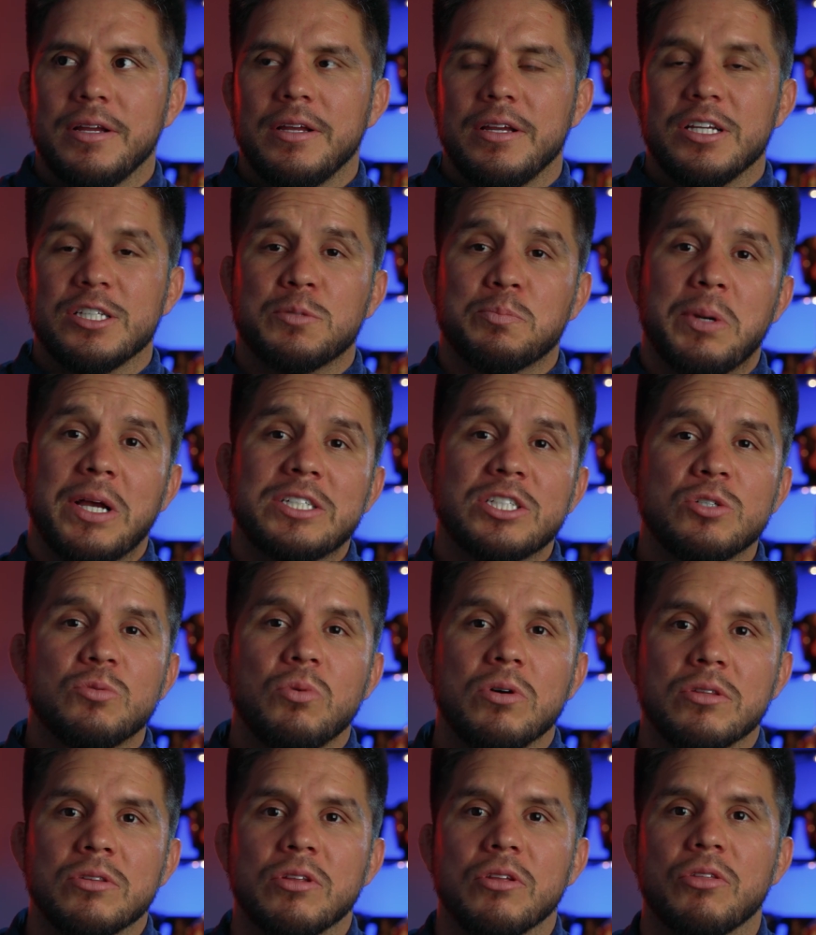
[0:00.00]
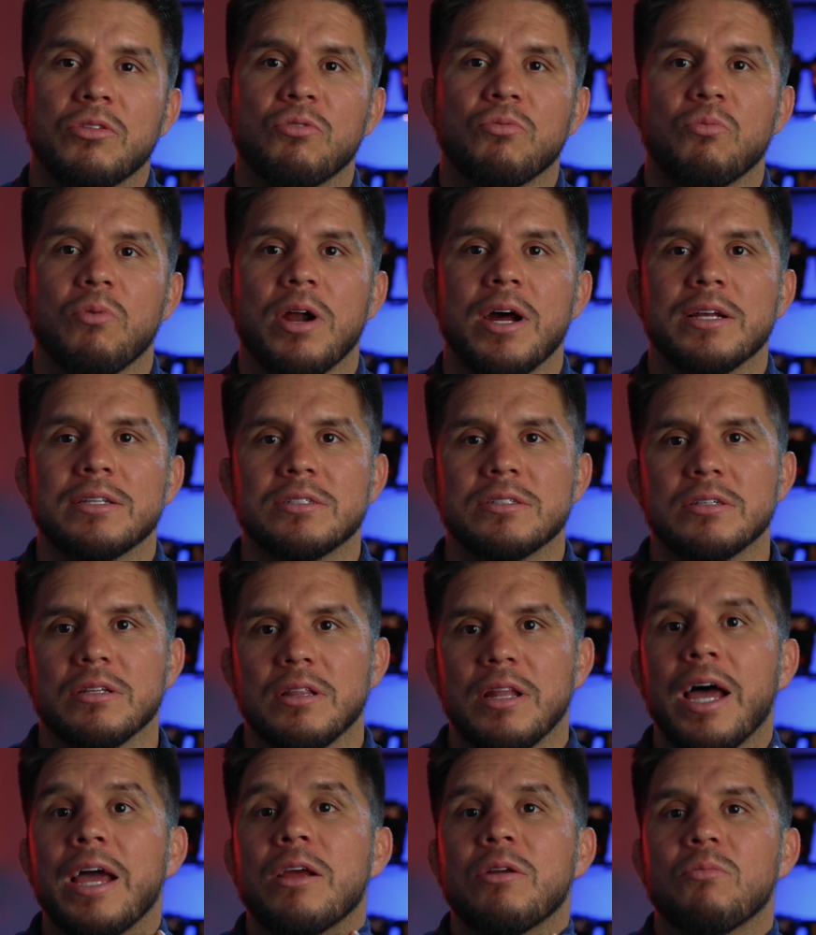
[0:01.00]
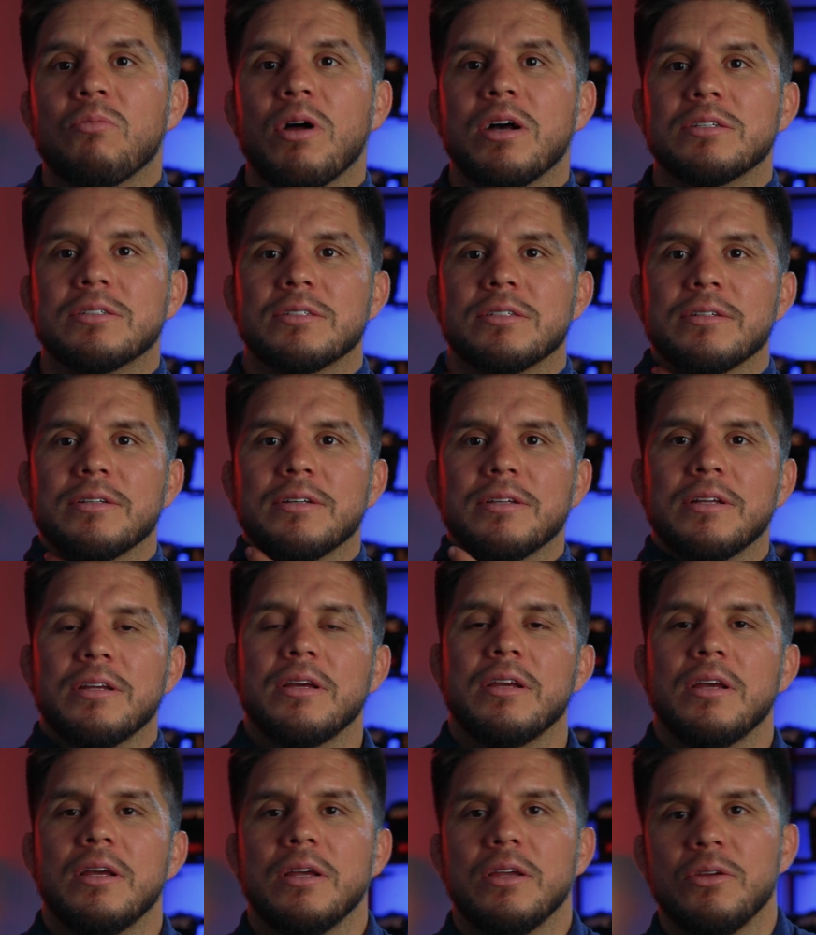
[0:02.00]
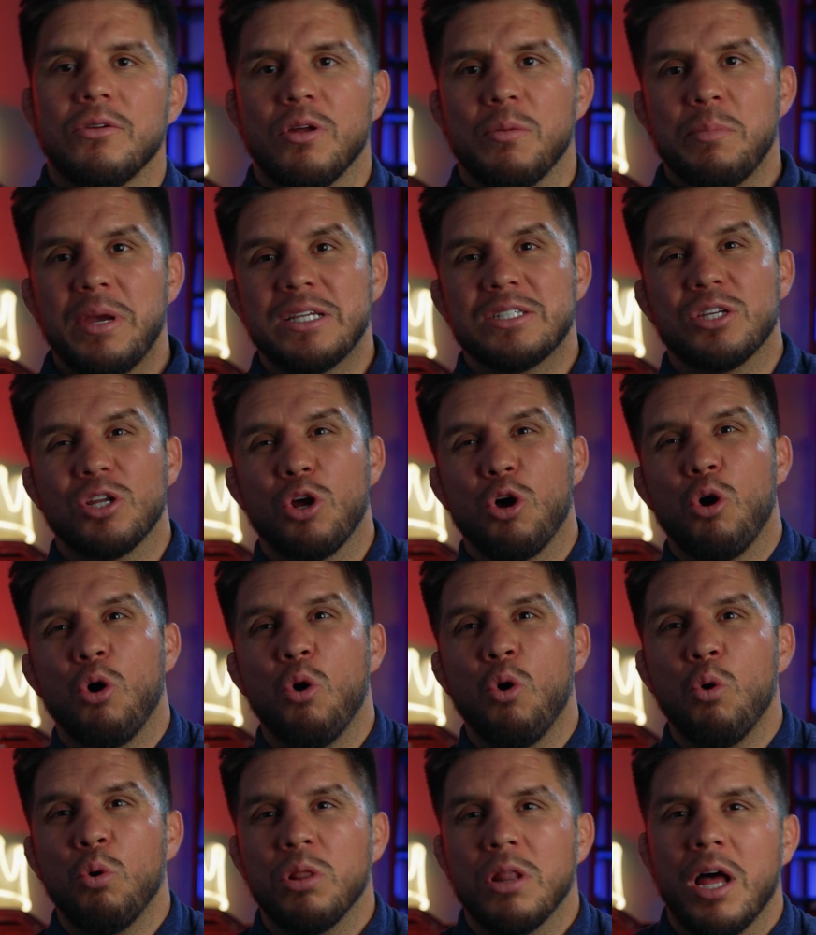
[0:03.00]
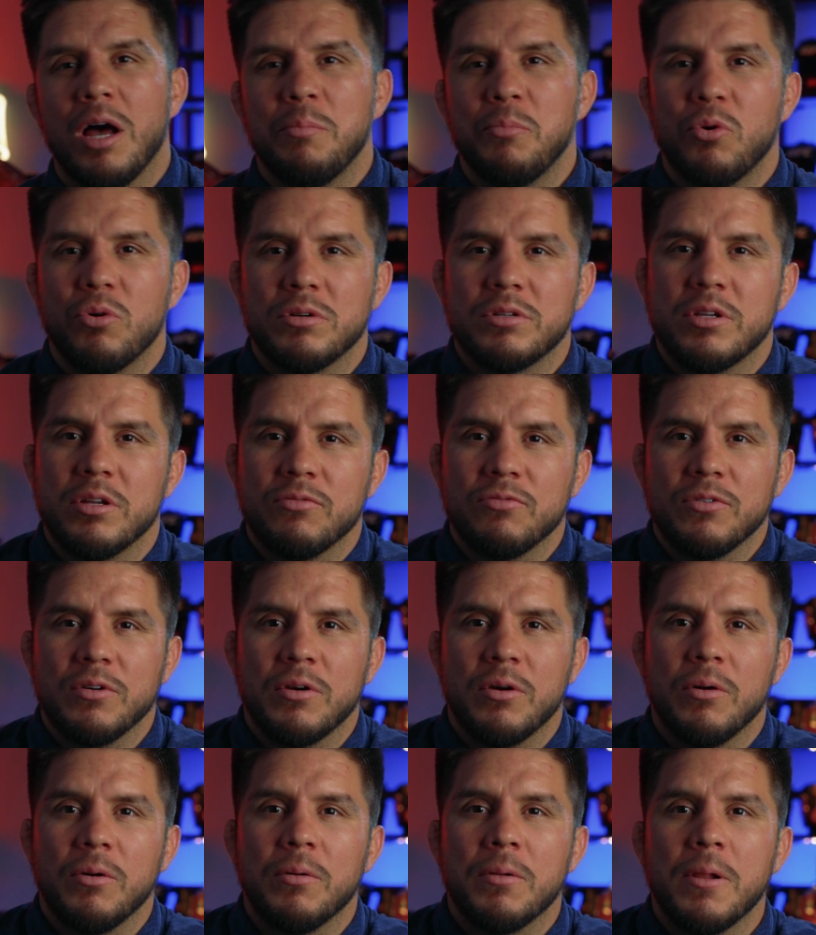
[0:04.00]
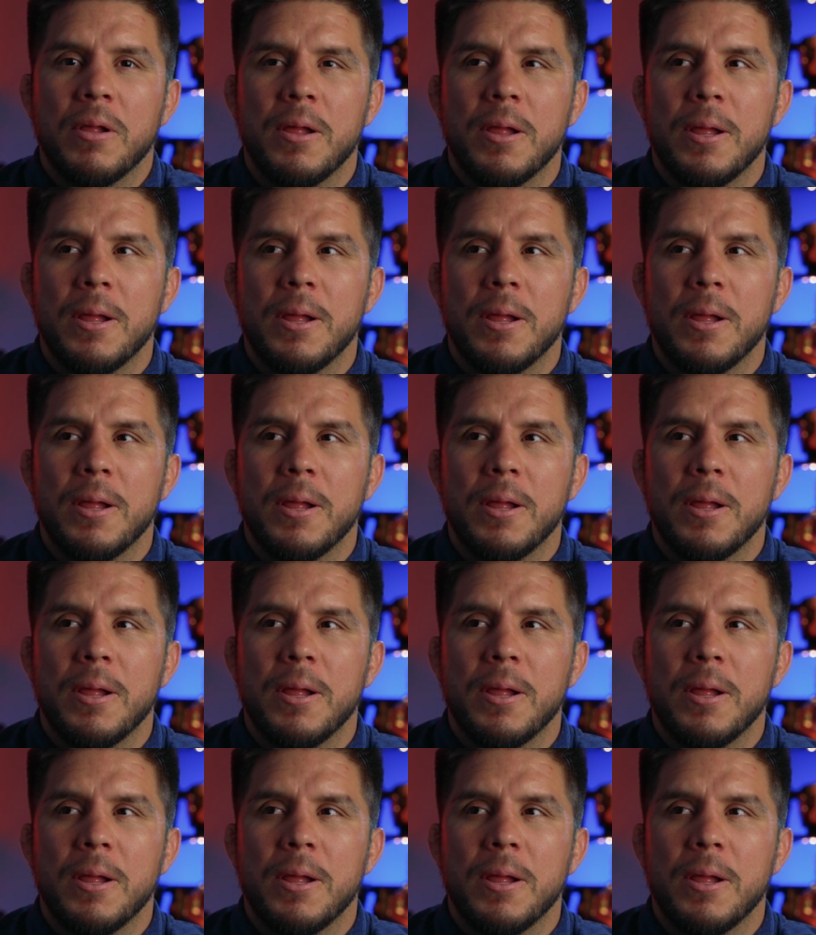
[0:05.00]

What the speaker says: especially with the threats like wrestling, it makes it a whole lot more difficult.